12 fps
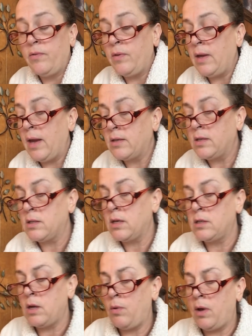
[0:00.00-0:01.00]
the excess
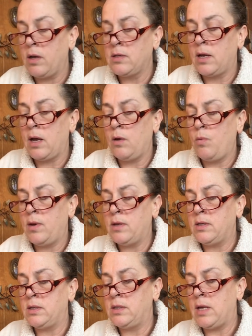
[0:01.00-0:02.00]
because I kind of want it
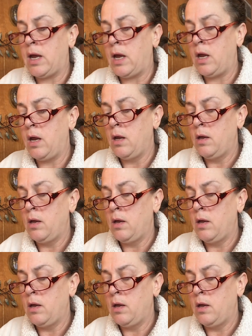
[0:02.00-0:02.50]
to stay,